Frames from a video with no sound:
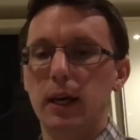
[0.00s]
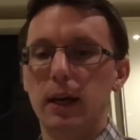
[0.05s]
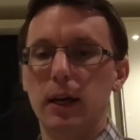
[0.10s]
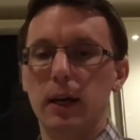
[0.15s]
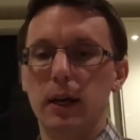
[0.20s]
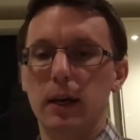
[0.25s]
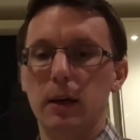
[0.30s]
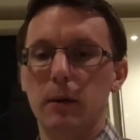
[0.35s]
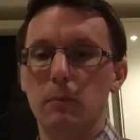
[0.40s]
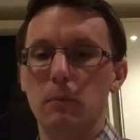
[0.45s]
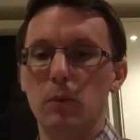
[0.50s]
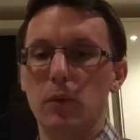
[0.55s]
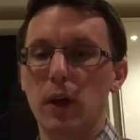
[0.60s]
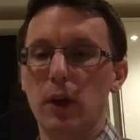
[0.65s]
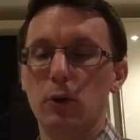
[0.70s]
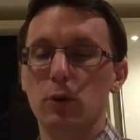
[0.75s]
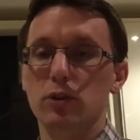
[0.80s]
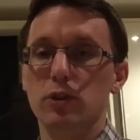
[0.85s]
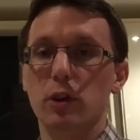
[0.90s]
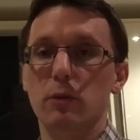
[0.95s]

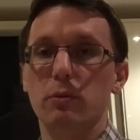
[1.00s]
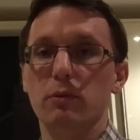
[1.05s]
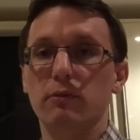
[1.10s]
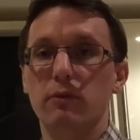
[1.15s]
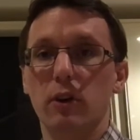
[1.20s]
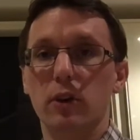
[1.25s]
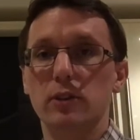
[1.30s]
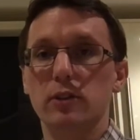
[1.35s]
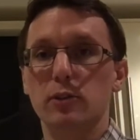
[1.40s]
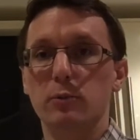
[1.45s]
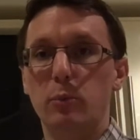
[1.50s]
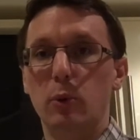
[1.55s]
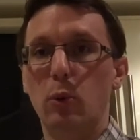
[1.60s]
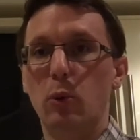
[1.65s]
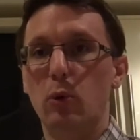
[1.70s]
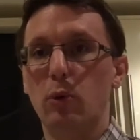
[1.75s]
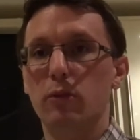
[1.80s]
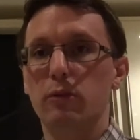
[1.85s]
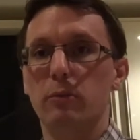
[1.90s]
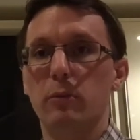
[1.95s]
They also provide
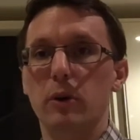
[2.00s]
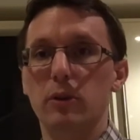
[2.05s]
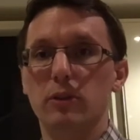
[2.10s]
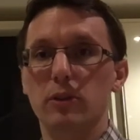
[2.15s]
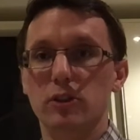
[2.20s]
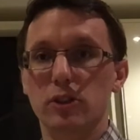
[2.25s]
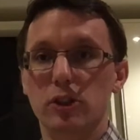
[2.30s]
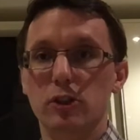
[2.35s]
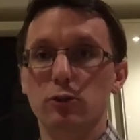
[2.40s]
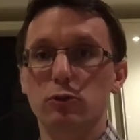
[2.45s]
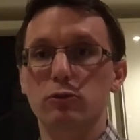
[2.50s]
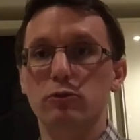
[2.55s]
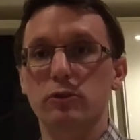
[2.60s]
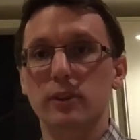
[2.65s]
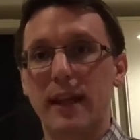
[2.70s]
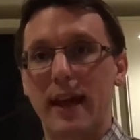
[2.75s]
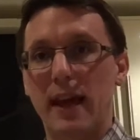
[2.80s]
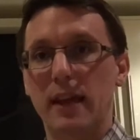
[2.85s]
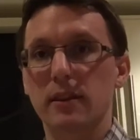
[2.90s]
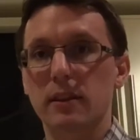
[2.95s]
support for both the
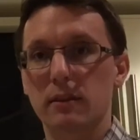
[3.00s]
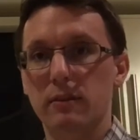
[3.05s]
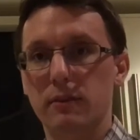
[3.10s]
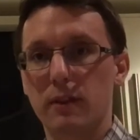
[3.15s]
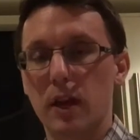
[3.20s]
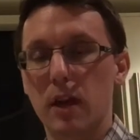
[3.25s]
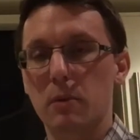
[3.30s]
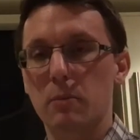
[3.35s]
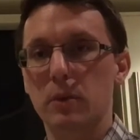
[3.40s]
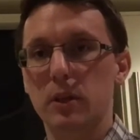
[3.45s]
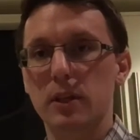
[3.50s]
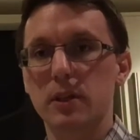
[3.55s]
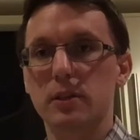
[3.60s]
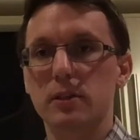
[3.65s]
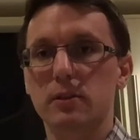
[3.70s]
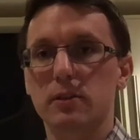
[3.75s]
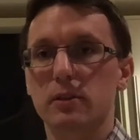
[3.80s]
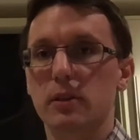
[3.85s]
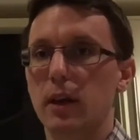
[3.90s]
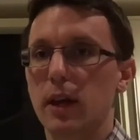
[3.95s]
children and the
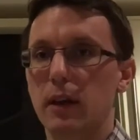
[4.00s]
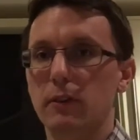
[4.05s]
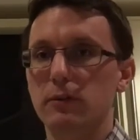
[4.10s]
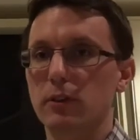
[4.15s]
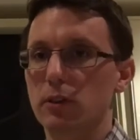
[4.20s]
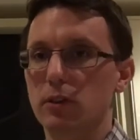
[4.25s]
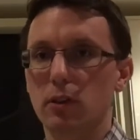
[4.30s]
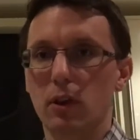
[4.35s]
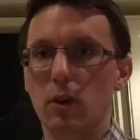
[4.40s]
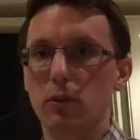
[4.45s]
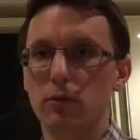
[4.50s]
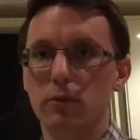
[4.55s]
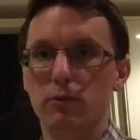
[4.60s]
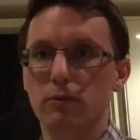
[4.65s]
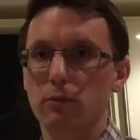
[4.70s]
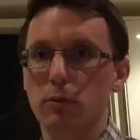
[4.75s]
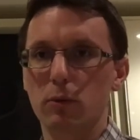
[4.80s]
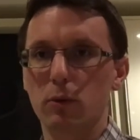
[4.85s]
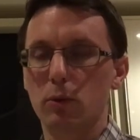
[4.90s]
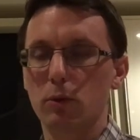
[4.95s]
families that have to go
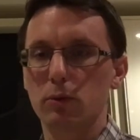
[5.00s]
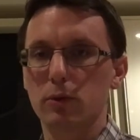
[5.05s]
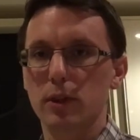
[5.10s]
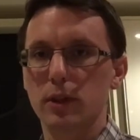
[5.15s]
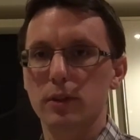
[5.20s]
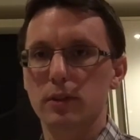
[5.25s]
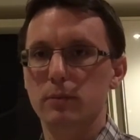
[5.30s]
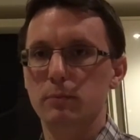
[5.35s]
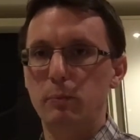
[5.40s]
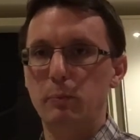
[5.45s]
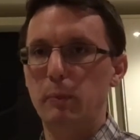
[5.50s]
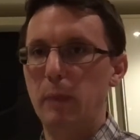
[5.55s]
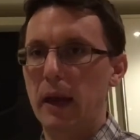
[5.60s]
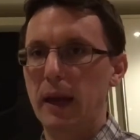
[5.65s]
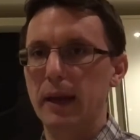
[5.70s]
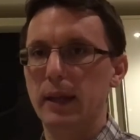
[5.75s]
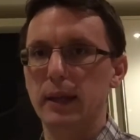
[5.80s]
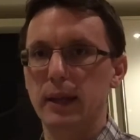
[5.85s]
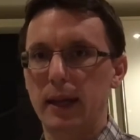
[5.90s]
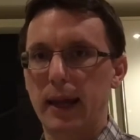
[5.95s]
through all this
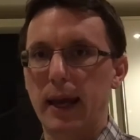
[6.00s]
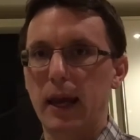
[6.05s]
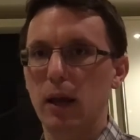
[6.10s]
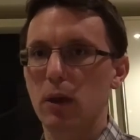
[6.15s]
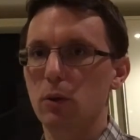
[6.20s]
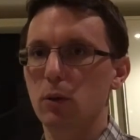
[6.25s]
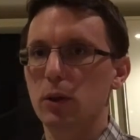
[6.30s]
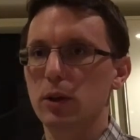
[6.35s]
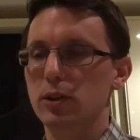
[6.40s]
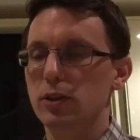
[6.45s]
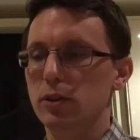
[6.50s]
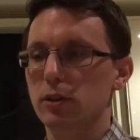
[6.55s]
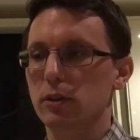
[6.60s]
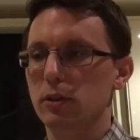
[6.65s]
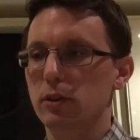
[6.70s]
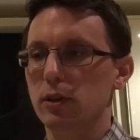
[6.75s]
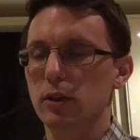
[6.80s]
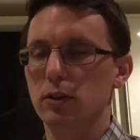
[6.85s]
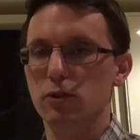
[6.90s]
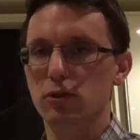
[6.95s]
pain and anguish
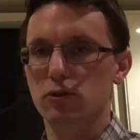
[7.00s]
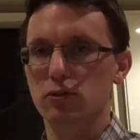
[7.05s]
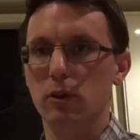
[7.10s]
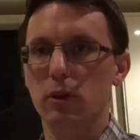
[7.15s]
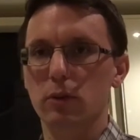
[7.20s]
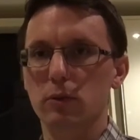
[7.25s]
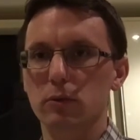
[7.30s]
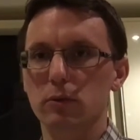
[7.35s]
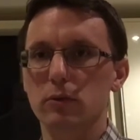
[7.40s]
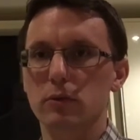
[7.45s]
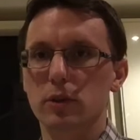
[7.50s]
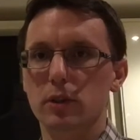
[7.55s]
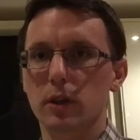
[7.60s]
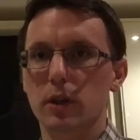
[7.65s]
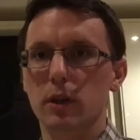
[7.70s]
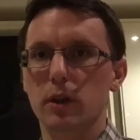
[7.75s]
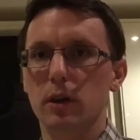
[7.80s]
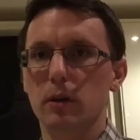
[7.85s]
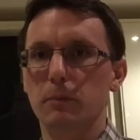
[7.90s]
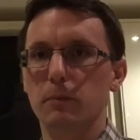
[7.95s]
and struggles
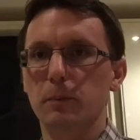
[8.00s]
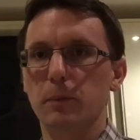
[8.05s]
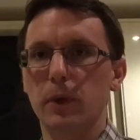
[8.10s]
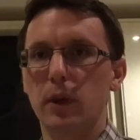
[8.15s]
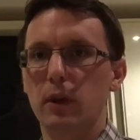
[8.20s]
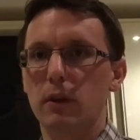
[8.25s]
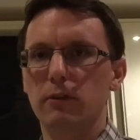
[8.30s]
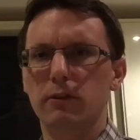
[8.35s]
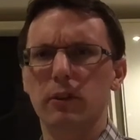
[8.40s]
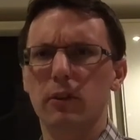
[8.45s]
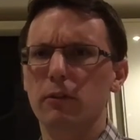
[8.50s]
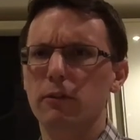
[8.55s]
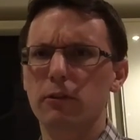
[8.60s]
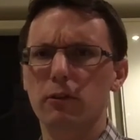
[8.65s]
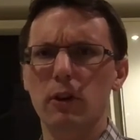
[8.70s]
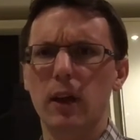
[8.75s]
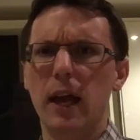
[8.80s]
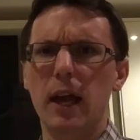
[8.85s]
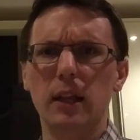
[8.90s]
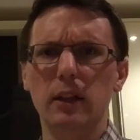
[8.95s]

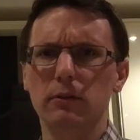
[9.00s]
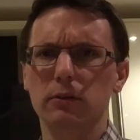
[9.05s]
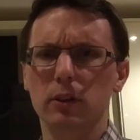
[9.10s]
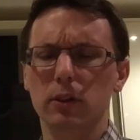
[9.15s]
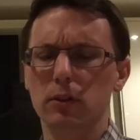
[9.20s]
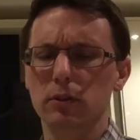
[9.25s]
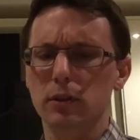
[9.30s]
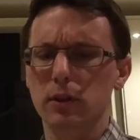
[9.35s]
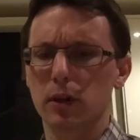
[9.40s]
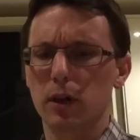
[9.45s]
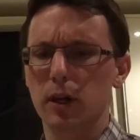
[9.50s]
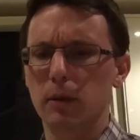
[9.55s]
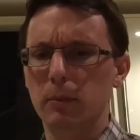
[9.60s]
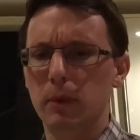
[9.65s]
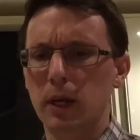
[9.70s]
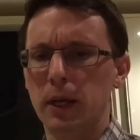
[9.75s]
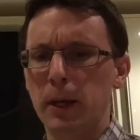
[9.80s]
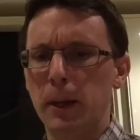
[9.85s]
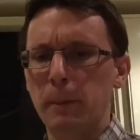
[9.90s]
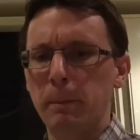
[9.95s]
for a hell of a long time.
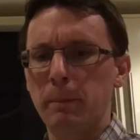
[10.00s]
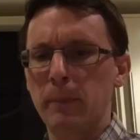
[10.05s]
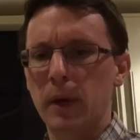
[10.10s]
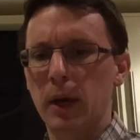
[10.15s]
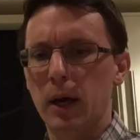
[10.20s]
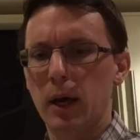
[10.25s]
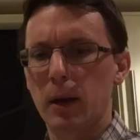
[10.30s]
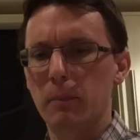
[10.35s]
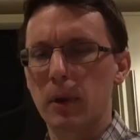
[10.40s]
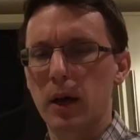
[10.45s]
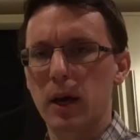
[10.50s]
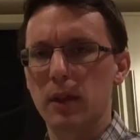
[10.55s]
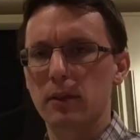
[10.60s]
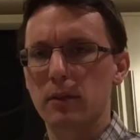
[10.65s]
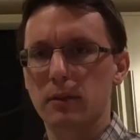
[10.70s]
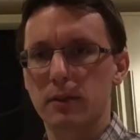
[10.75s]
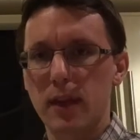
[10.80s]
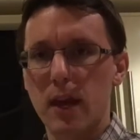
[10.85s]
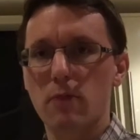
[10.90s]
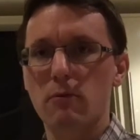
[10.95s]

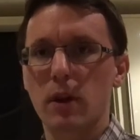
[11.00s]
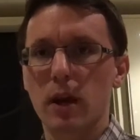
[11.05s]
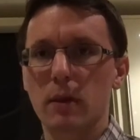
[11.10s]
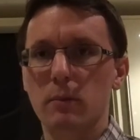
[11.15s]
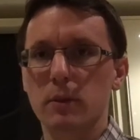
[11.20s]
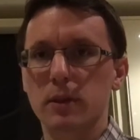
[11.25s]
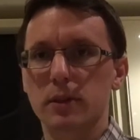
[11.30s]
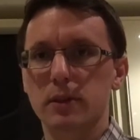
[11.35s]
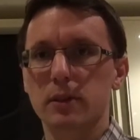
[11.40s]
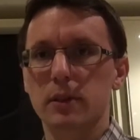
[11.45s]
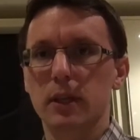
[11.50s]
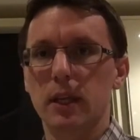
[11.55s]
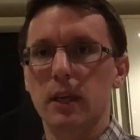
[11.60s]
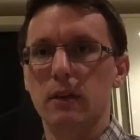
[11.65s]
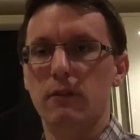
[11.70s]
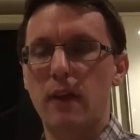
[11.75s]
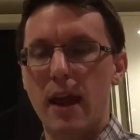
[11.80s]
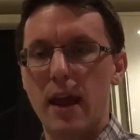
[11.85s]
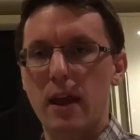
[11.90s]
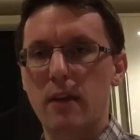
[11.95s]
And their aim is to
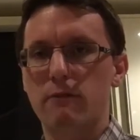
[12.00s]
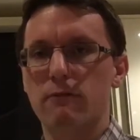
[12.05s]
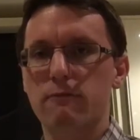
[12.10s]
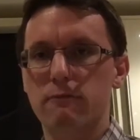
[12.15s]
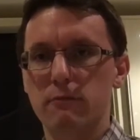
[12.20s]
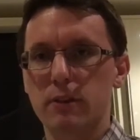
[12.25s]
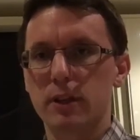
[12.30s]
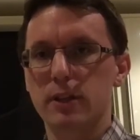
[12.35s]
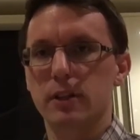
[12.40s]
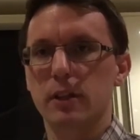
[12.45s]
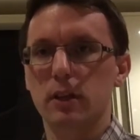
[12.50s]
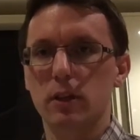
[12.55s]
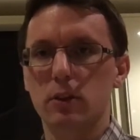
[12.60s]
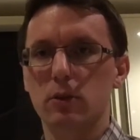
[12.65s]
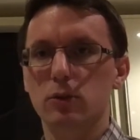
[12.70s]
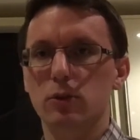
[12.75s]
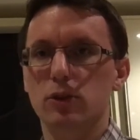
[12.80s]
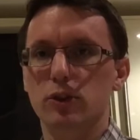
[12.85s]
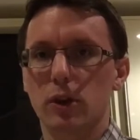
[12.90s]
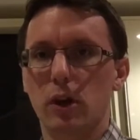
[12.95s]
give every
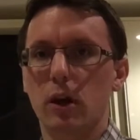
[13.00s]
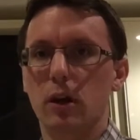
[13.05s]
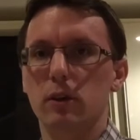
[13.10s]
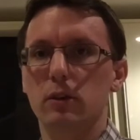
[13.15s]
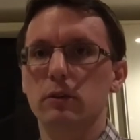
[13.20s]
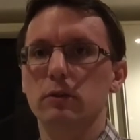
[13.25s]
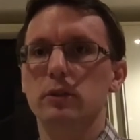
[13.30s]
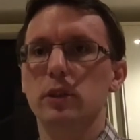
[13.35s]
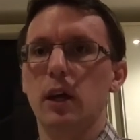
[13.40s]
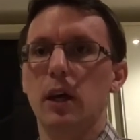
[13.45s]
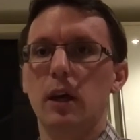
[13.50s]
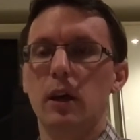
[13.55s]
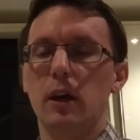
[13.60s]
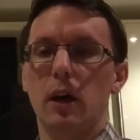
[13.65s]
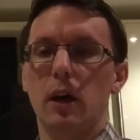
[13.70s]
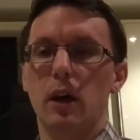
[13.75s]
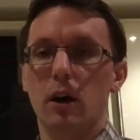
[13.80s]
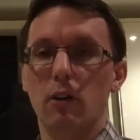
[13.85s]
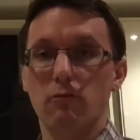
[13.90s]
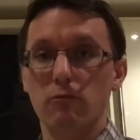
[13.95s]
single child
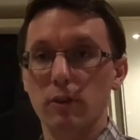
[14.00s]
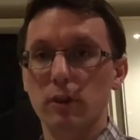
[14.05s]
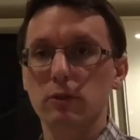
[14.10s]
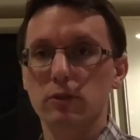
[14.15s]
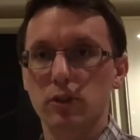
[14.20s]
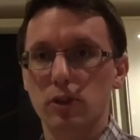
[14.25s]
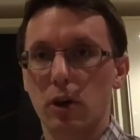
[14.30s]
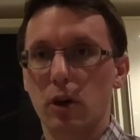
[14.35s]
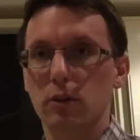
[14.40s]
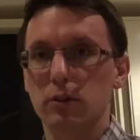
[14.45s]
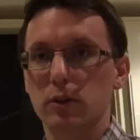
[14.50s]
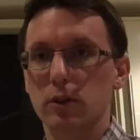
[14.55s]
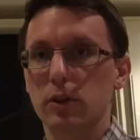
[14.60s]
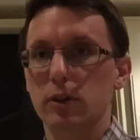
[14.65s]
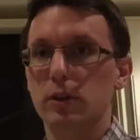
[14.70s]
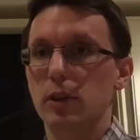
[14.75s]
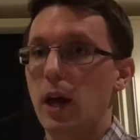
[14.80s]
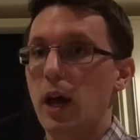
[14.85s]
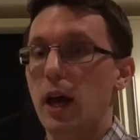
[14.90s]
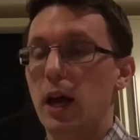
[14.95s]
a real
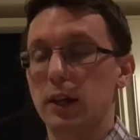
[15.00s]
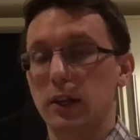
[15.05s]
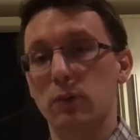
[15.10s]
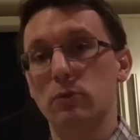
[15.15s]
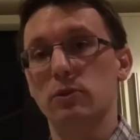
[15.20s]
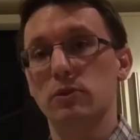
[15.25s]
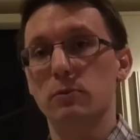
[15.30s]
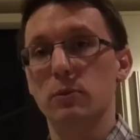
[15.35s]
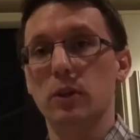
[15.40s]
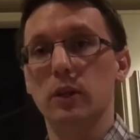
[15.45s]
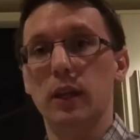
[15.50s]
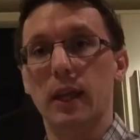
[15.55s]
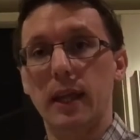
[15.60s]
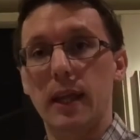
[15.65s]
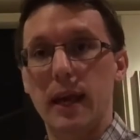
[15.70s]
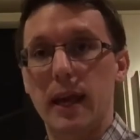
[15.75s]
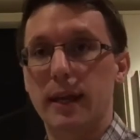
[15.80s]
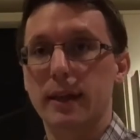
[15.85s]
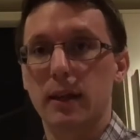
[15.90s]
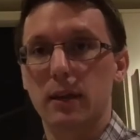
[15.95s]
childhood, and ultimately
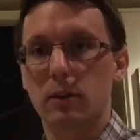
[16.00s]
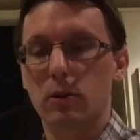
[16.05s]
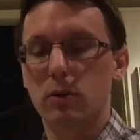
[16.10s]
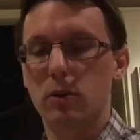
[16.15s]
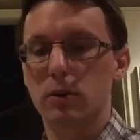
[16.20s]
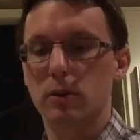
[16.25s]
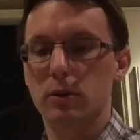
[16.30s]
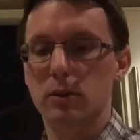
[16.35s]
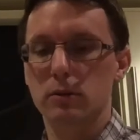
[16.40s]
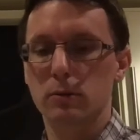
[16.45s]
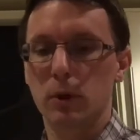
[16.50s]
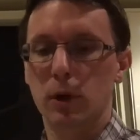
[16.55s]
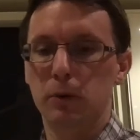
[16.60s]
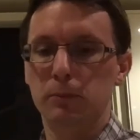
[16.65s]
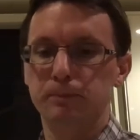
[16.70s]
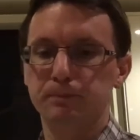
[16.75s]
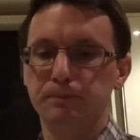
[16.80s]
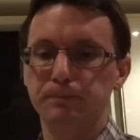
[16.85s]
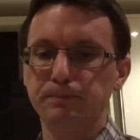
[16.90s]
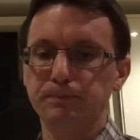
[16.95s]
an adulthood as
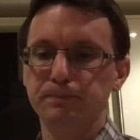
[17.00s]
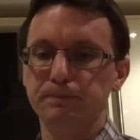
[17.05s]
well.